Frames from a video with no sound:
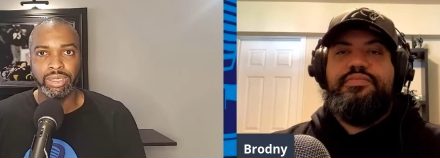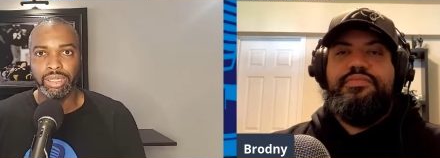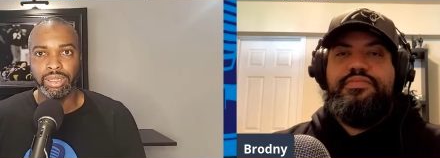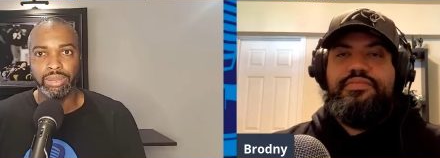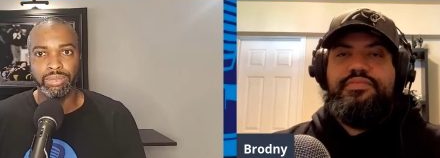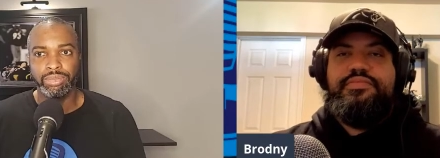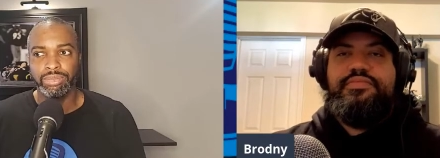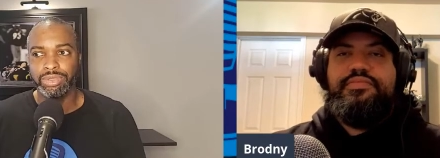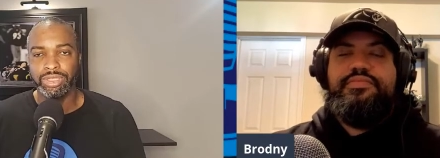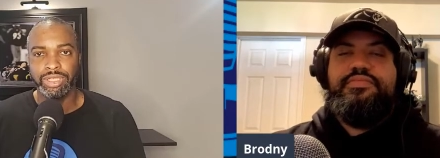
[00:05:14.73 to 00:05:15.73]
Speaker 1: um
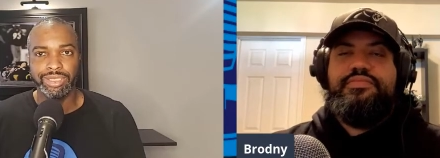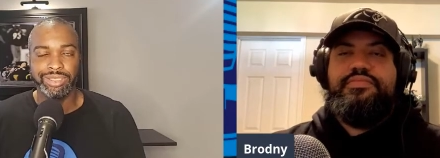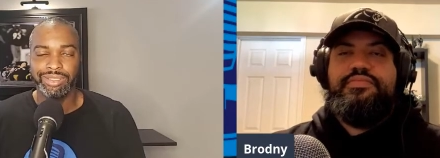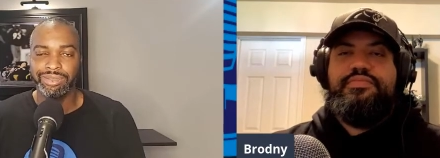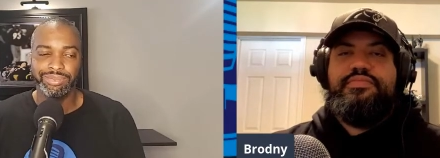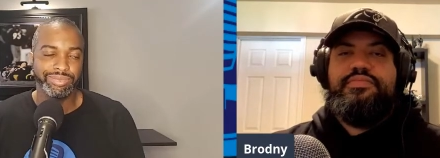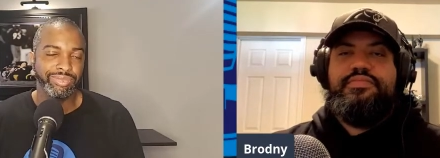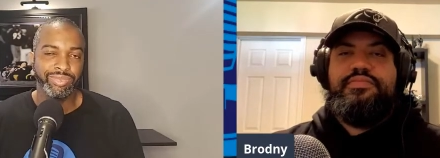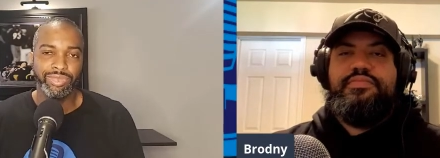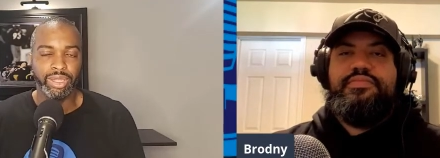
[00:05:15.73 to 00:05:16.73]
just
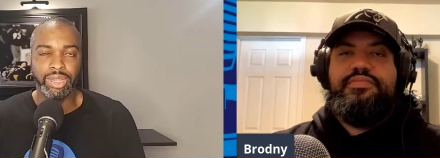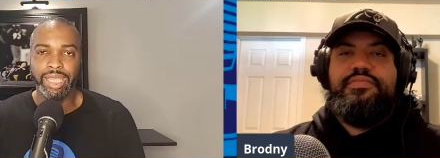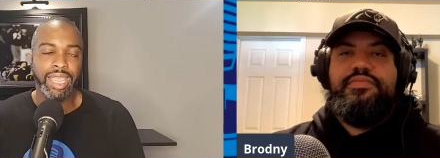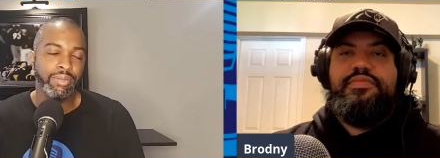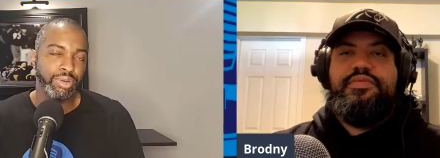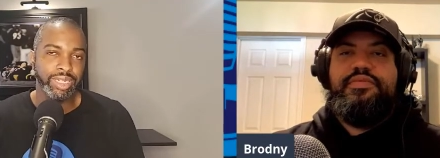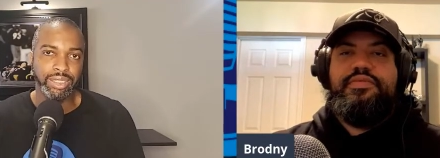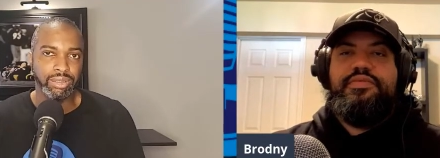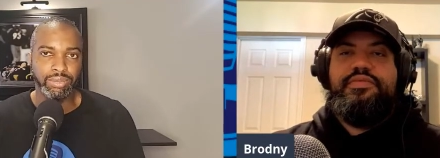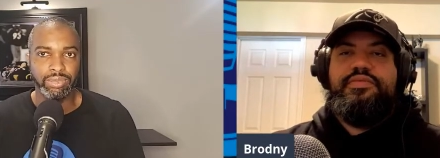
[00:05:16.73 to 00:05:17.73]
look, they can't protect
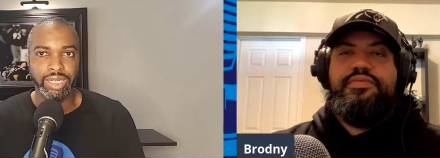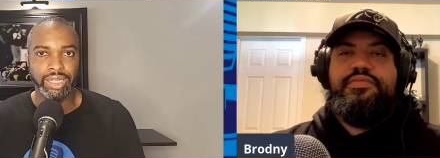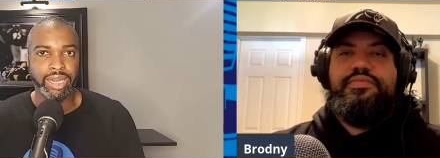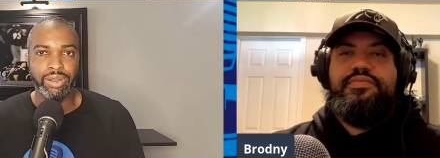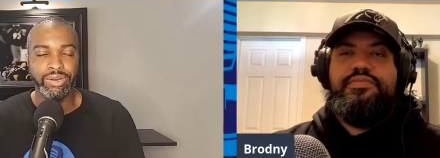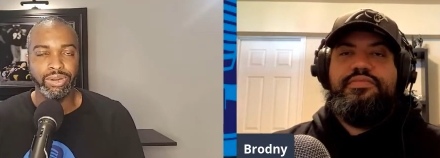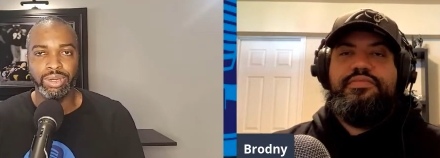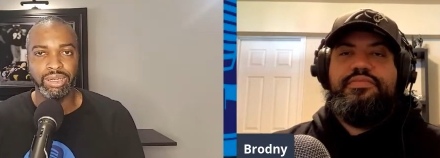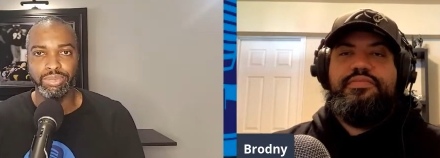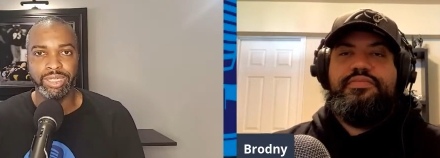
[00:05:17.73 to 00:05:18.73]
them right they don't have the o-line
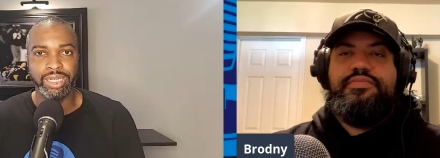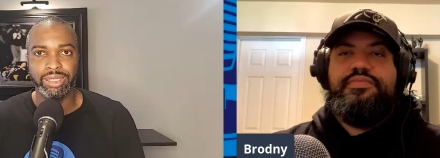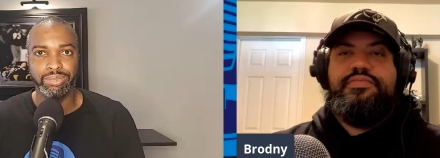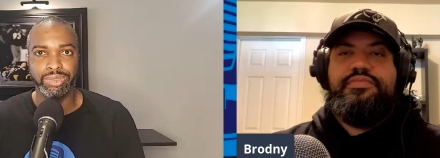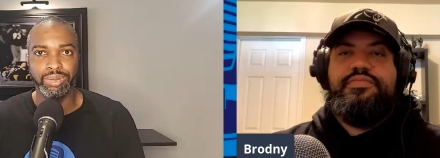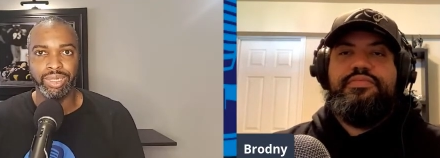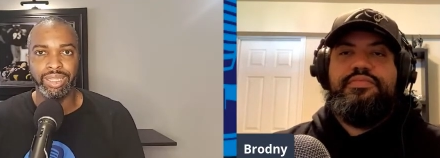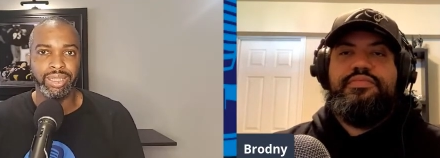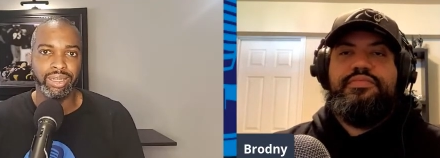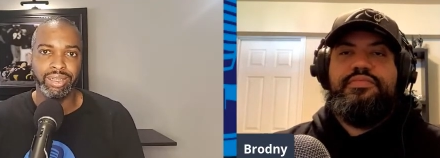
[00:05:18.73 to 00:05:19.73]
to protect them so
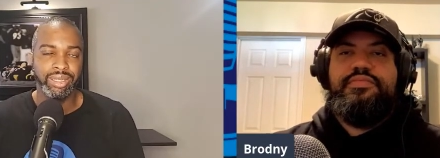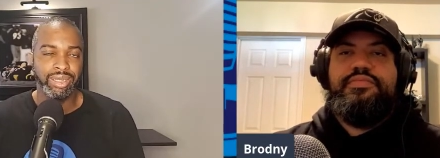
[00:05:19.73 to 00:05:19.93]
nothing